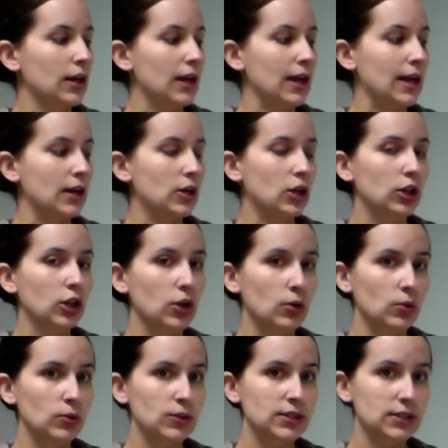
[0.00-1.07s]
A
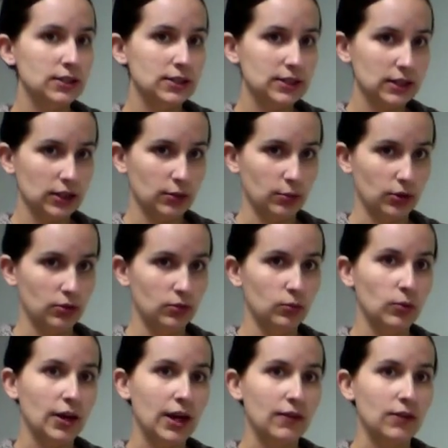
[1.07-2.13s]
closed syllable
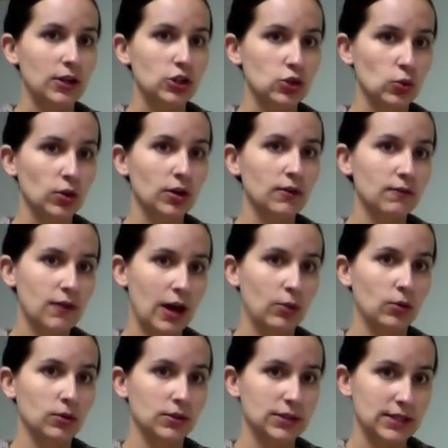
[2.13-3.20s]
will have a short
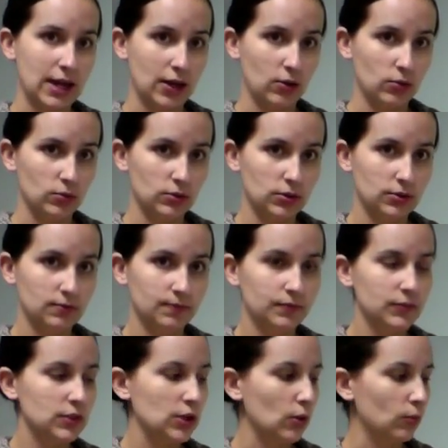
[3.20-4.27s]
vowel sound.
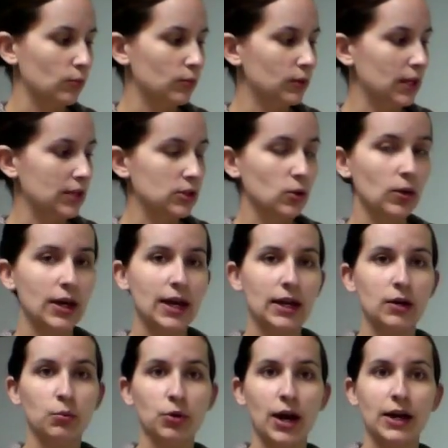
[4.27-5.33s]
So let's go ahead
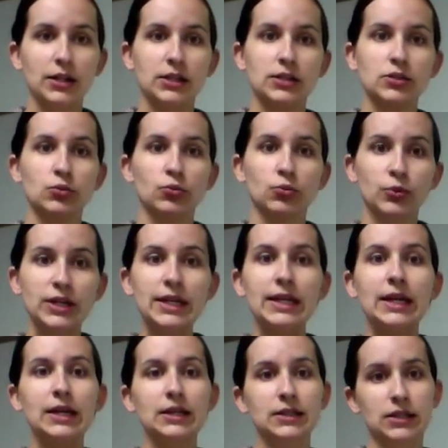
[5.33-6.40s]
and practice
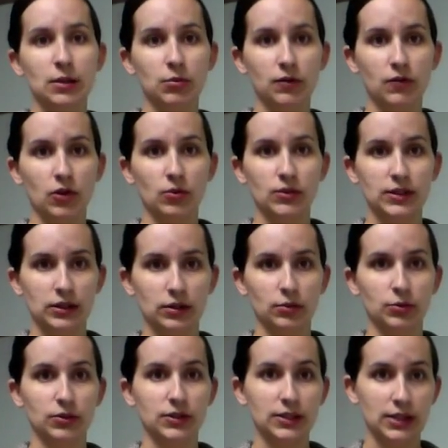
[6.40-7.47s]
reading some of those
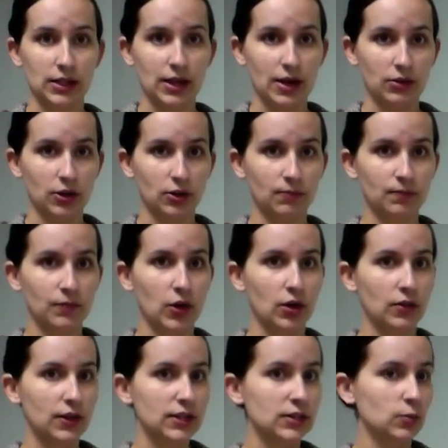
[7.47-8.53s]
syllables together.
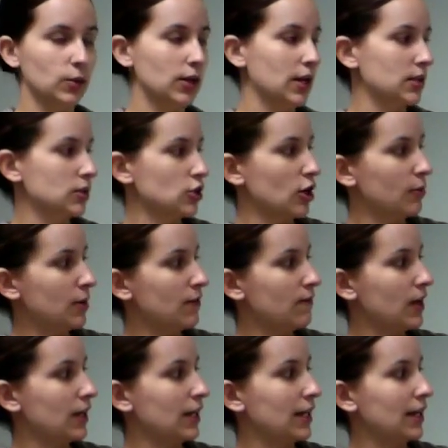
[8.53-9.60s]
On this one, I start by
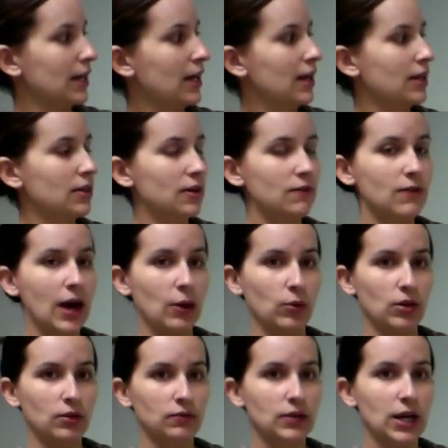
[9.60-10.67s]
finding the
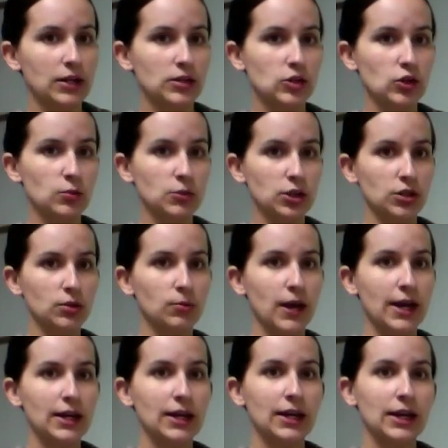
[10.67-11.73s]
vowel. I scoop to the
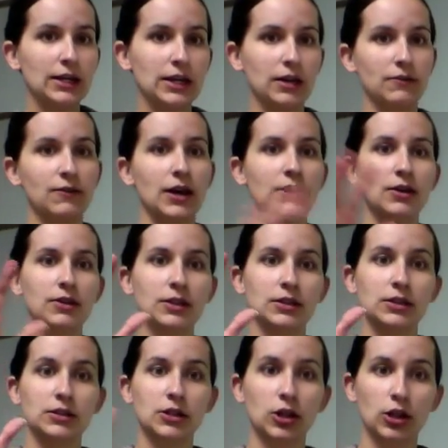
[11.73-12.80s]
right and identify that this
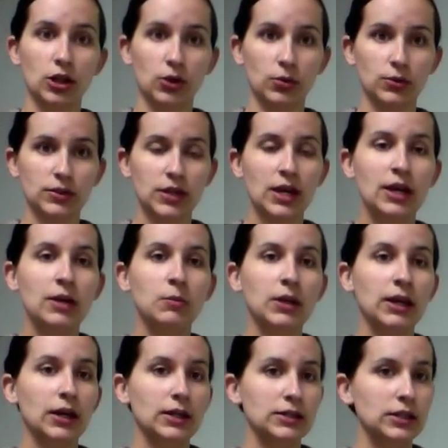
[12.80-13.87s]
is closed.
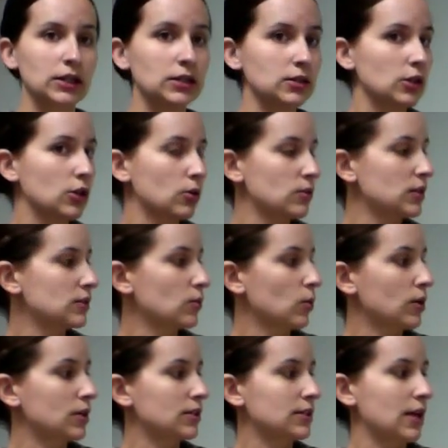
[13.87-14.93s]
Because it is closed, it's
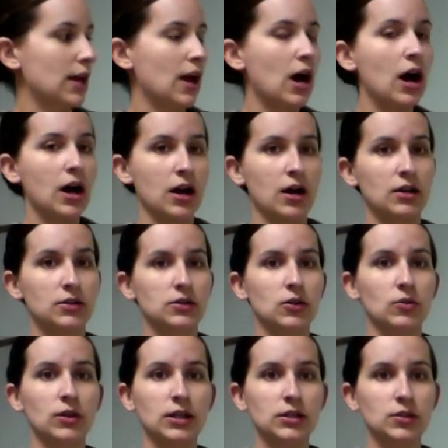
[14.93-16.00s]
going to say ah.
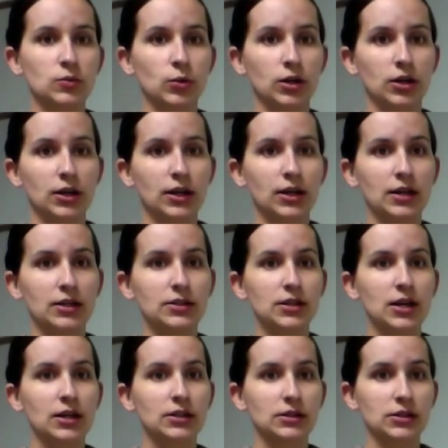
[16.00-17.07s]
So this word is
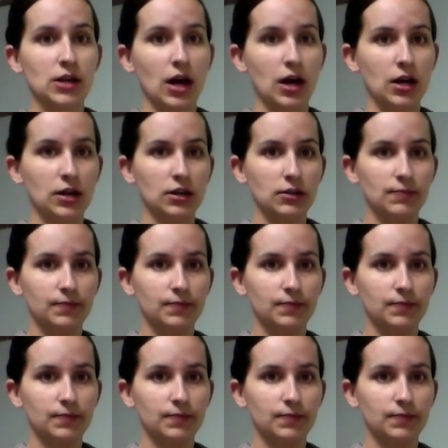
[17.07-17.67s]
zog.